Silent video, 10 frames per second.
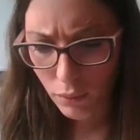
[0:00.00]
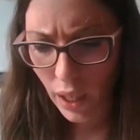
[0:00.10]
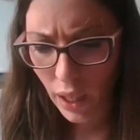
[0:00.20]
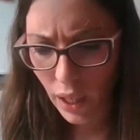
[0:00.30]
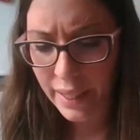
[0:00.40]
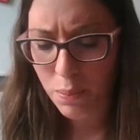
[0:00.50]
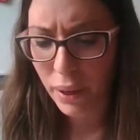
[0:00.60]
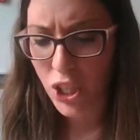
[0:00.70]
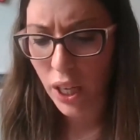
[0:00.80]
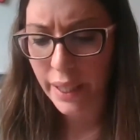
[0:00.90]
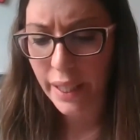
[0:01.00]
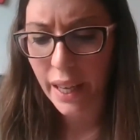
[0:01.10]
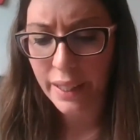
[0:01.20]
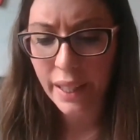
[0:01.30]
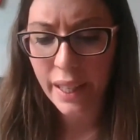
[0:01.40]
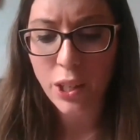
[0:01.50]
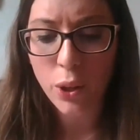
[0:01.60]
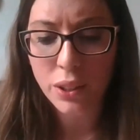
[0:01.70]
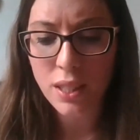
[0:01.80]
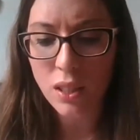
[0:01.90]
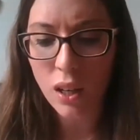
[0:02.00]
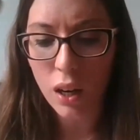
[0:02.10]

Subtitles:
And especially, I think I noticed